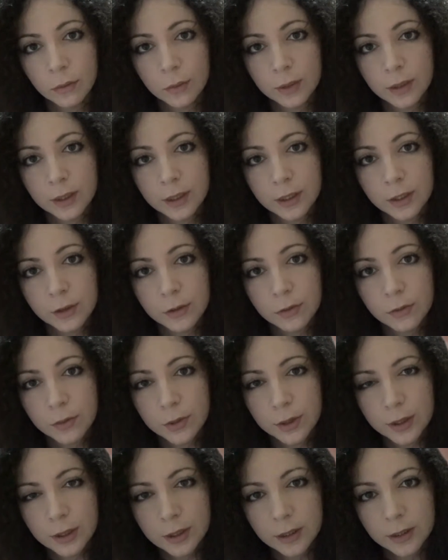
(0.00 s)
they do
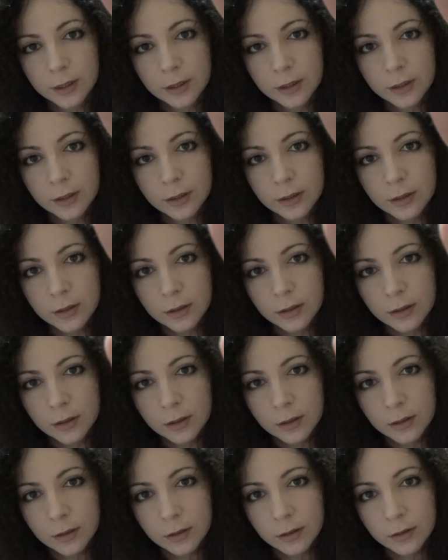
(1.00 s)
really
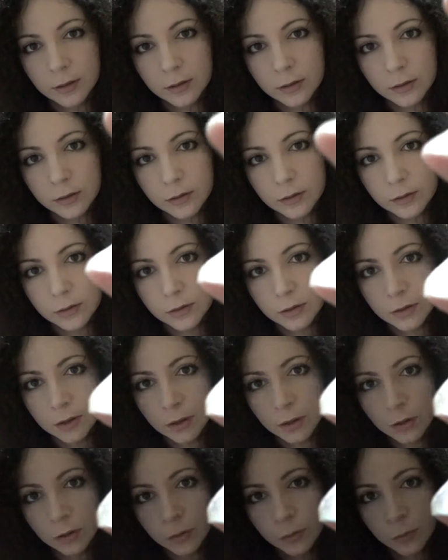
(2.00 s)

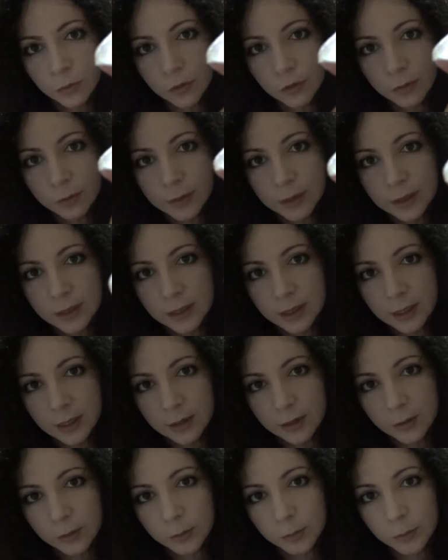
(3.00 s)
slow movements, like
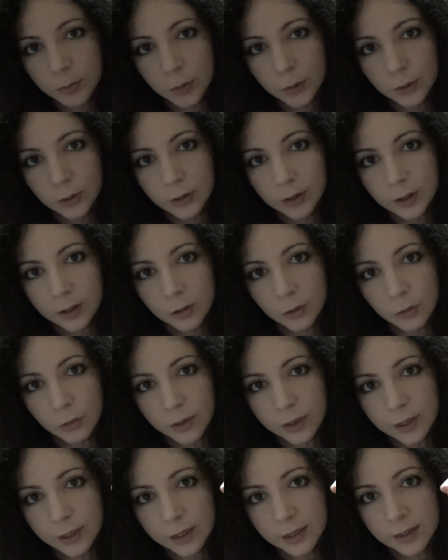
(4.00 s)
they're pulling
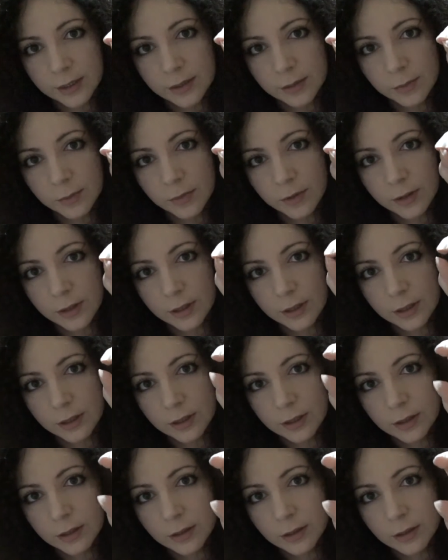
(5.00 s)
away something,